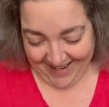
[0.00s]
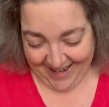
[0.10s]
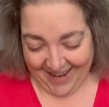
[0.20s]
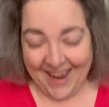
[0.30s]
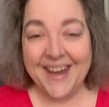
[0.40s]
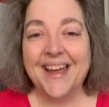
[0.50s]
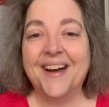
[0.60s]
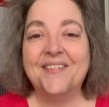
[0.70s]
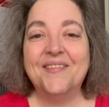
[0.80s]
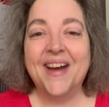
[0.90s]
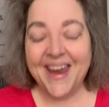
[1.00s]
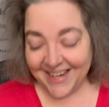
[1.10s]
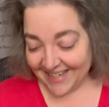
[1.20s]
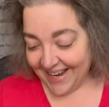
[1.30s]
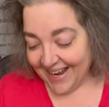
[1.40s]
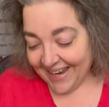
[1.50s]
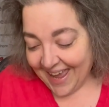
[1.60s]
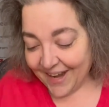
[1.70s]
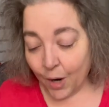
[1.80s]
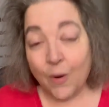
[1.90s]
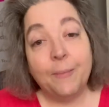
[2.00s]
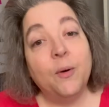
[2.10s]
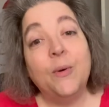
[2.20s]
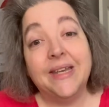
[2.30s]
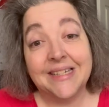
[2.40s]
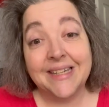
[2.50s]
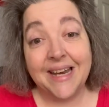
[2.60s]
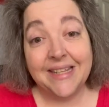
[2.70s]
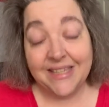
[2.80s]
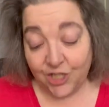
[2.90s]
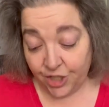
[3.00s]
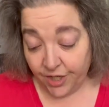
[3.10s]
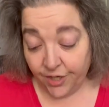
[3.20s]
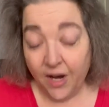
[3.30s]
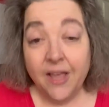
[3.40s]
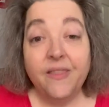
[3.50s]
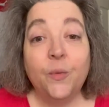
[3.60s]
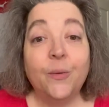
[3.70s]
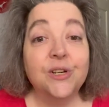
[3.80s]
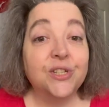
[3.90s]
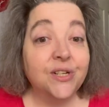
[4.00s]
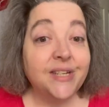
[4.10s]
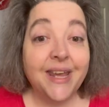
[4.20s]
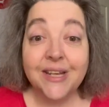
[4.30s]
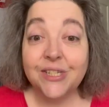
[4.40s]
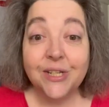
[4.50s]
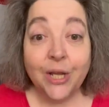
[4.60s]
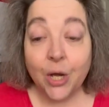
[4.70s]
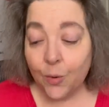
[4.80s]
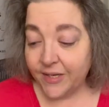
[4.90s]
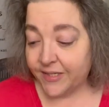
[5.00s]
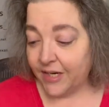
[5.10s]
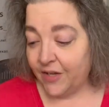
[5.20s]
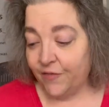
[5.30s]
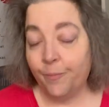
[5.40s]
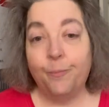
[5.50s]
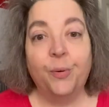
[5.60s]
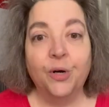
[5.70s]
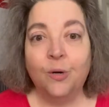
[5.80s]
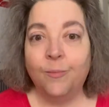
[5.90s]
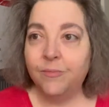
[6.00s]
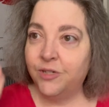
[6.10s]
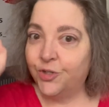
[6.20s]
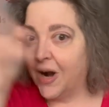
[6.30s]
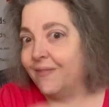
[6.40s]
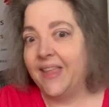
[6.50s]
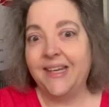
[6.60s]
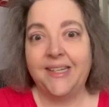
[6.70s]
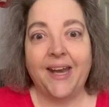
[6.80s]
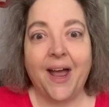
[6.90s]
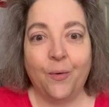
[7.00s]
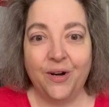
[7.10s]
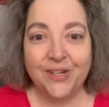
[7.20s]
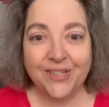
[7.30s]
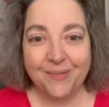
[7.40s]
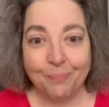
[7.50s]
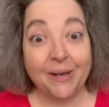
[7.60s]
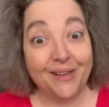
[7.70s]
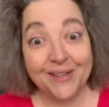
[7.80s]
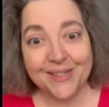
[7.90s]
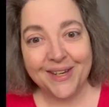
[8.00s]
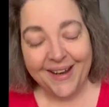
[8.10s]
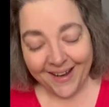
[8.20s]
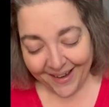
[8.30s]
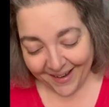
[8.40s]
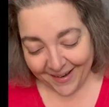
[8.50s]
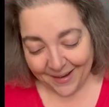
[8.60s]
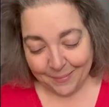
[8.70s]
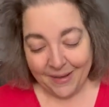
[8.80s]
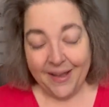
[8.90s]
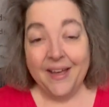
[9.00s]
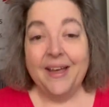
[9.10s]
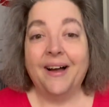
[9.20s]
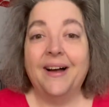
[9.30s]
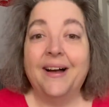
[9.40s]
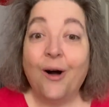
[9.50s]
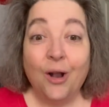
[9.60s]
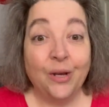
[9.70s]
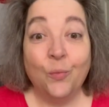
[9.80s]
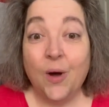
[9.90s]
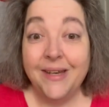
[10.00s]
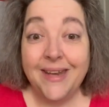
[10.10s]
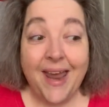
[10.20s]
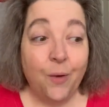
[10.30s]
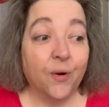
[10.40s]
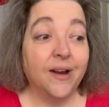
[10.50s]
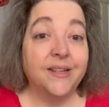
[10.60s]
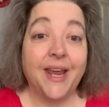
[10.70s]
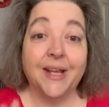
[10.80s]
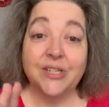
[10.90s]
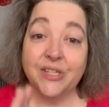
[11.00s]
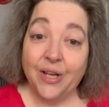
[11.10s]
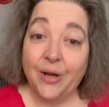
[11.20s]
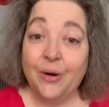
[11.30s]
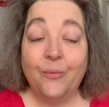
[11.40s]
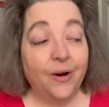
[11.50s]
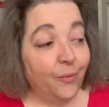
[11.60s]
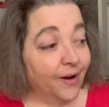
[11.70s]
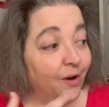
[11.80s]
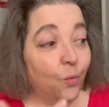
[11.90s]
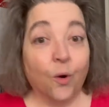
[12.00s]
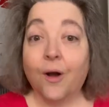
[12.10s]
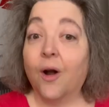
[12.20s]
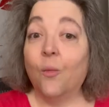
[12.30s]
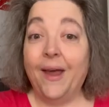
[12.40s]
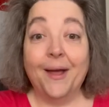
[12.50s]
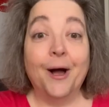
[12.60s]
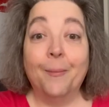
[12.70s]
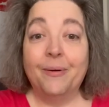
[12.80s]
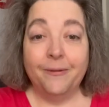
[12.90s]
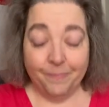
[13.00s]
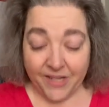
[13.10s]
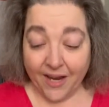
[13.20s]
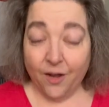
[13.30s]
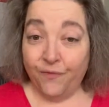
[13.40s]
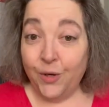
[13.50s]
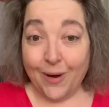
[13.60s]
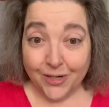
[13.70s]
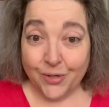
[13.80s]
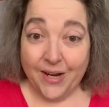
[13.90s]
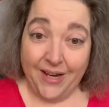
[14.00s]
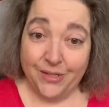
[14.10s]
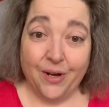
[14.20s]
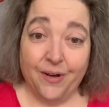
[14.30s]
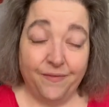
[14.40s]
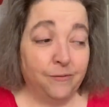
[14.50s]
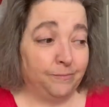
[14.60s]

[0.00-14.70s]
Cannot wait. But we decided this year that we were just going to take it slow instead of, boom, driving that 10 hours plus all in one day. We're going to take it slow. We're going to work our way up, take a few extra days off,